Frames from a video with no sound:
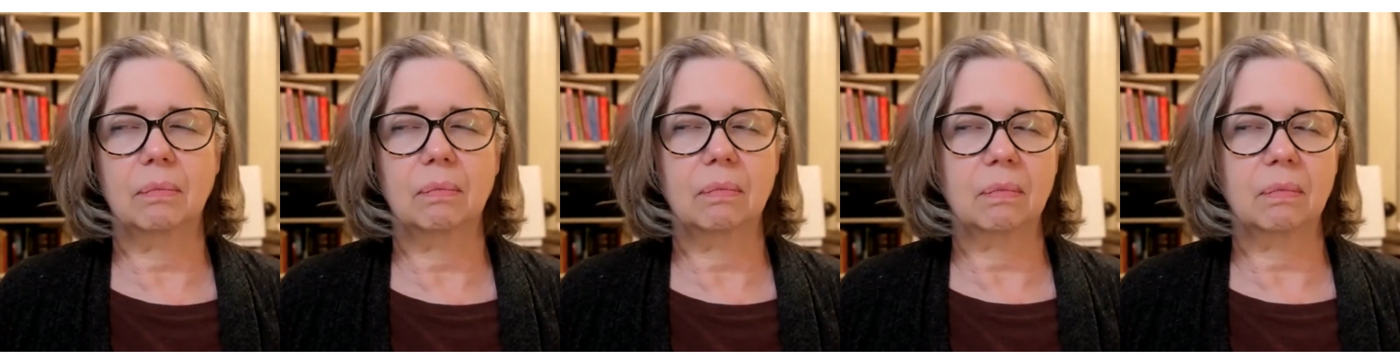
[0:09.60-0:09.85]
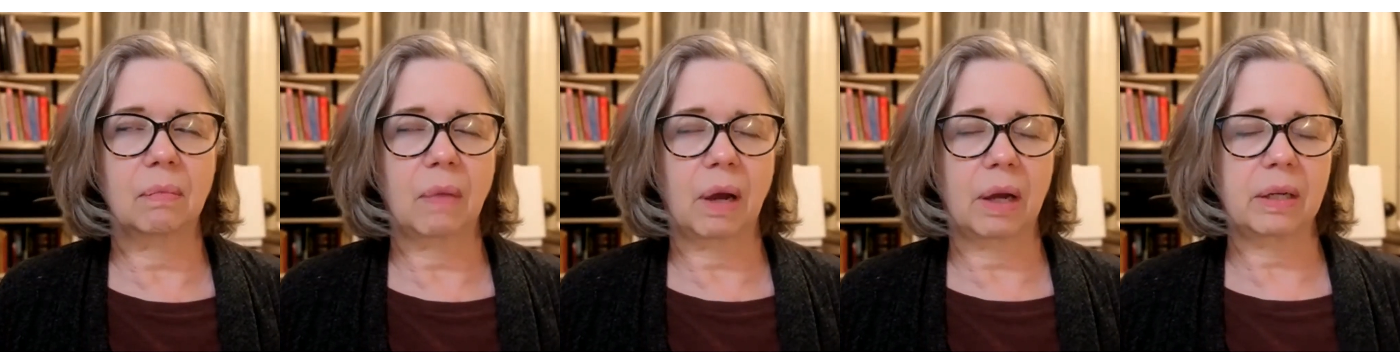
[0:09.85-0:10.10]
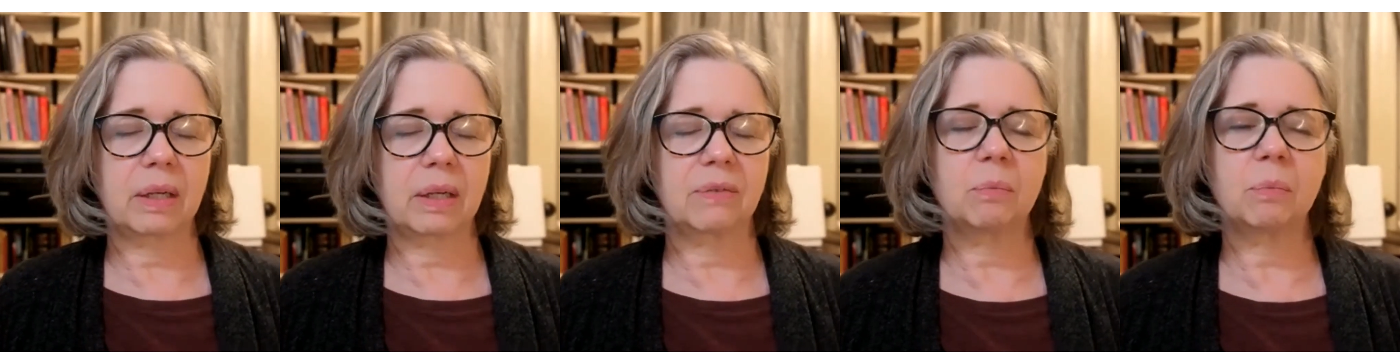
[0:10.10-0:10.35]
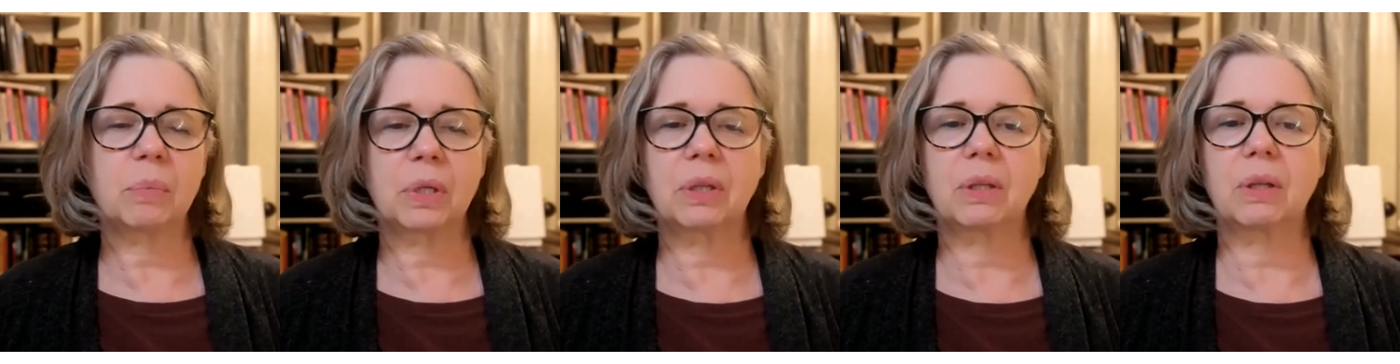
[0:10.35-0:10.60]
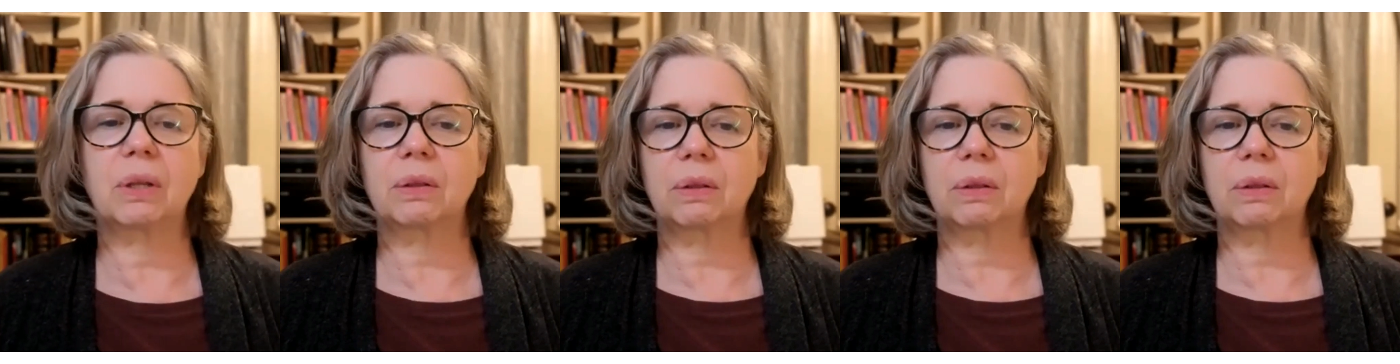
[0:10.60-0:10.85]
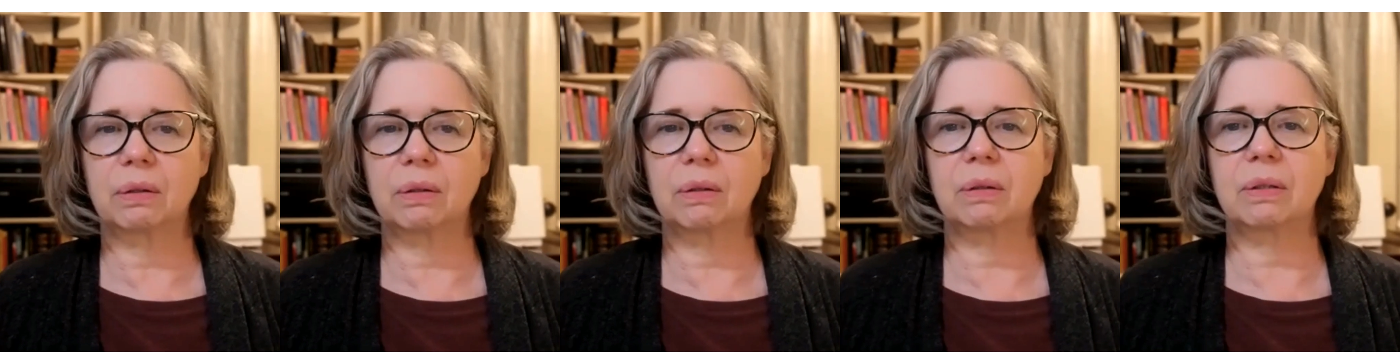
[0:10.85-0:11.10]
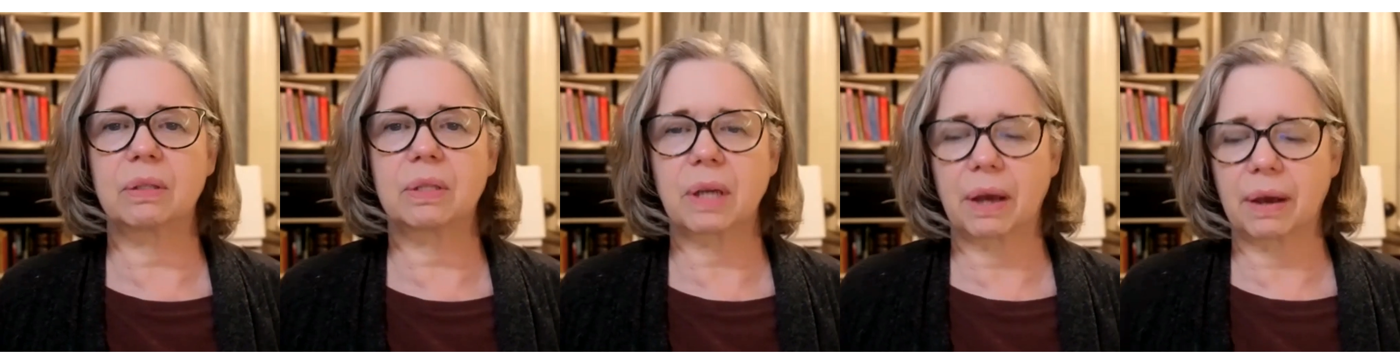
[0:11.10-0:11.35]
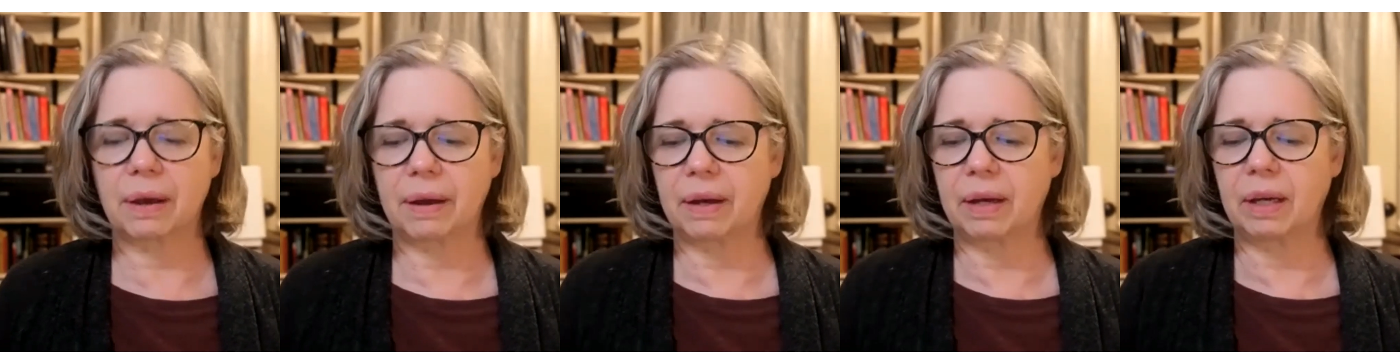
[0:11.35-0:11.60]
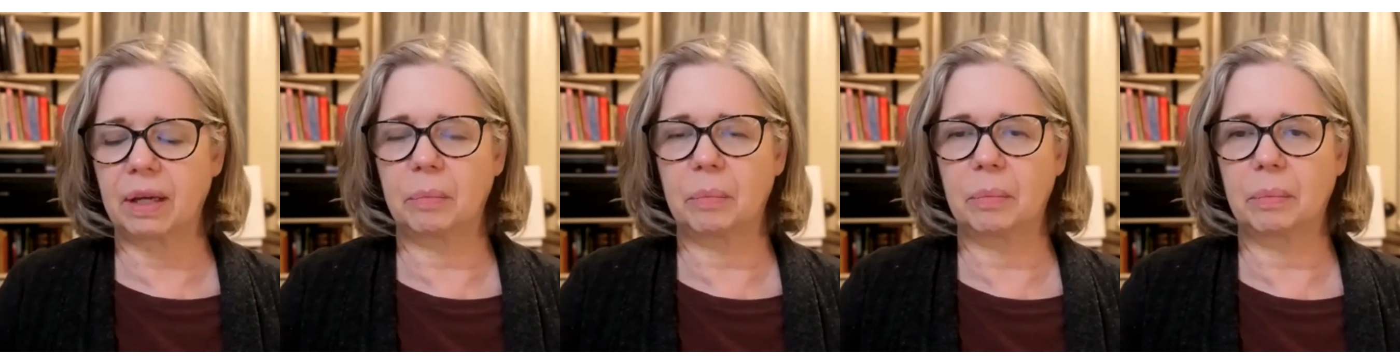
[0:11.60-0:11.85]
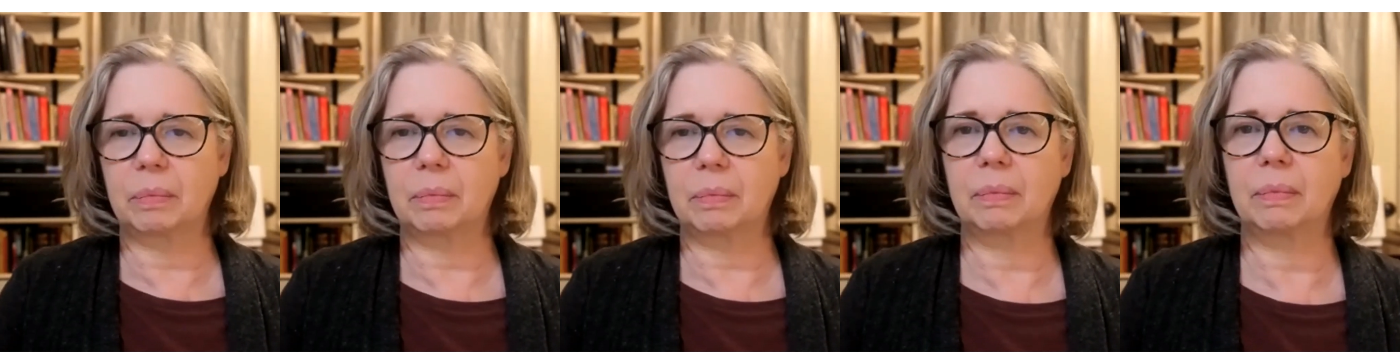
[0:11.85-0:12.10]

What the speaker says: might even be the third time